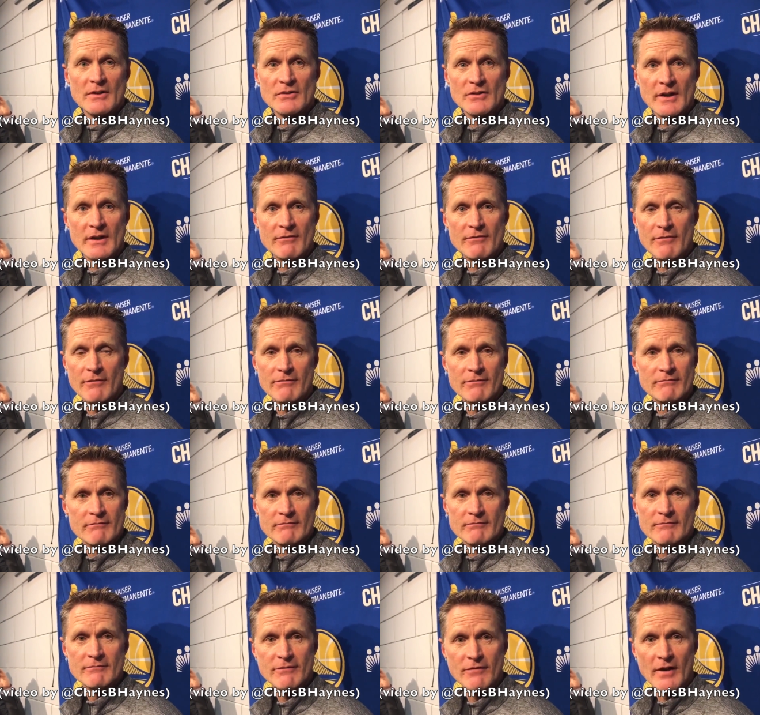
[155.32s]
because they've
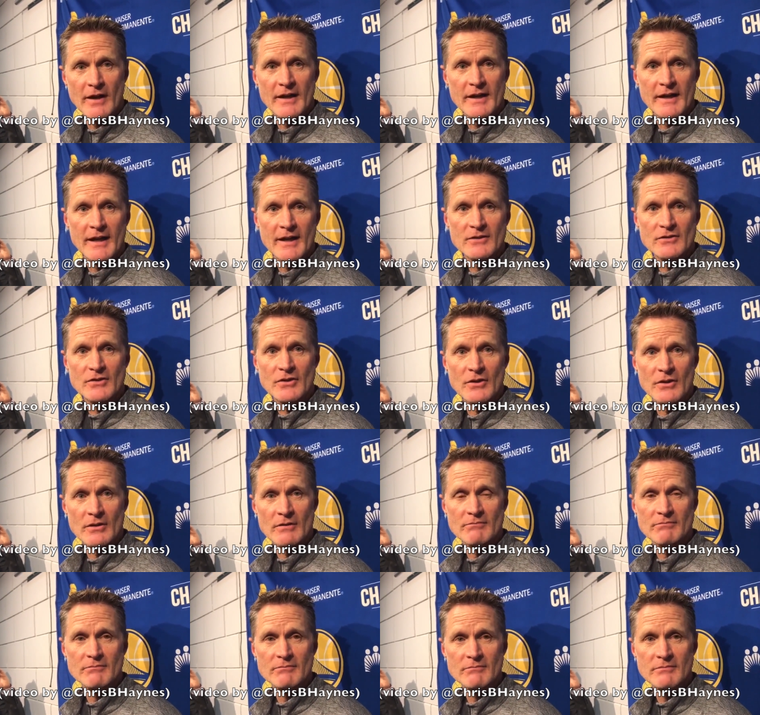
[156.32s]
financed
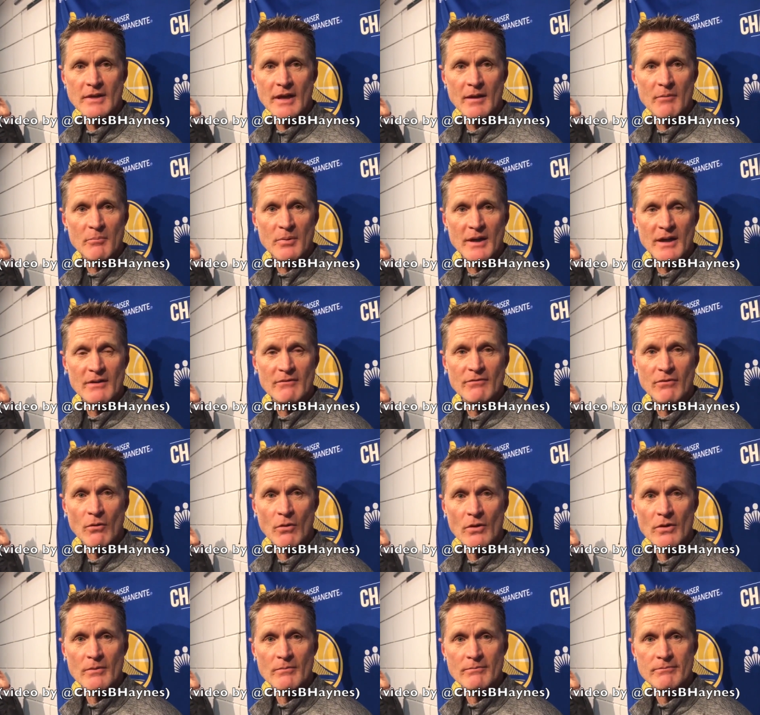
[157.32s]
their campaign
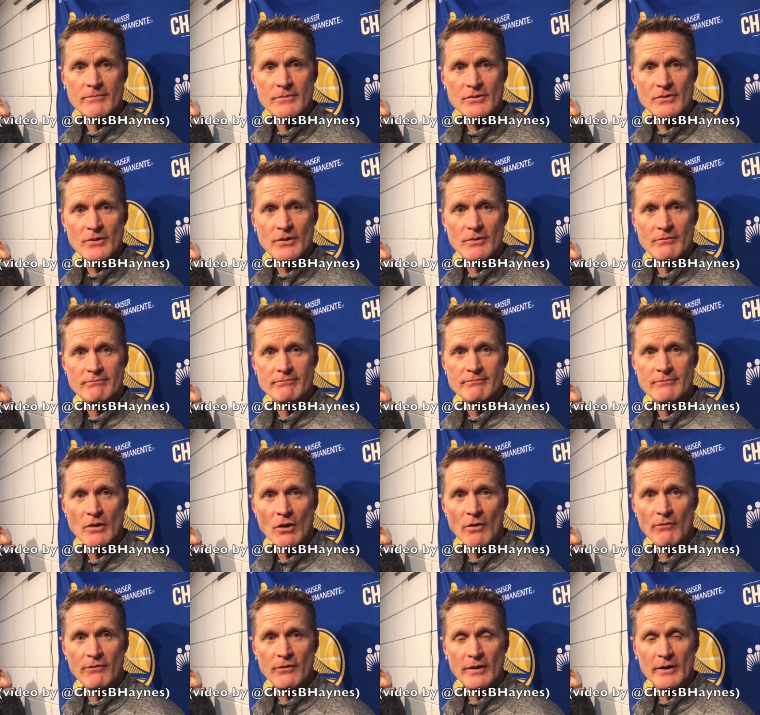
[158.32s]
for them. So
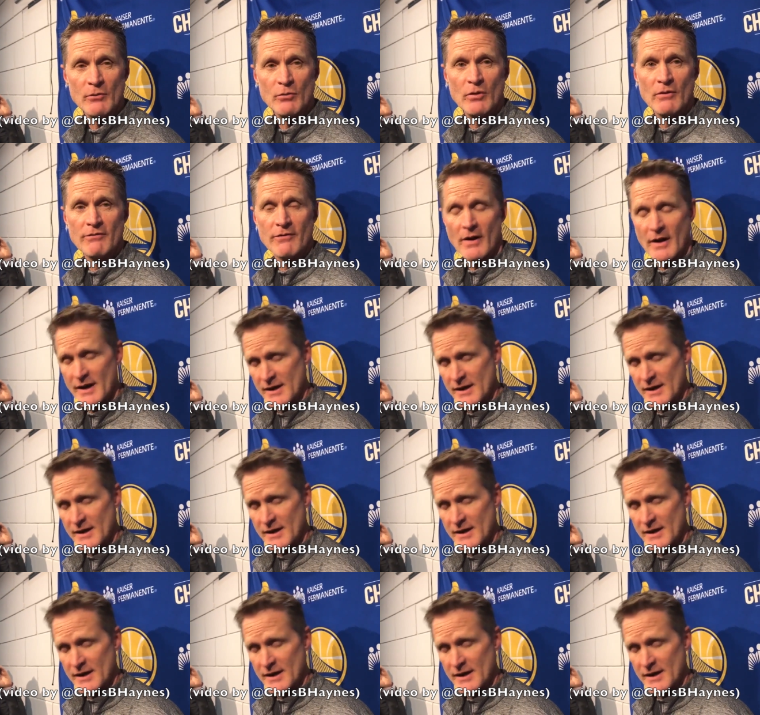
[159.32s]
hopefully we'll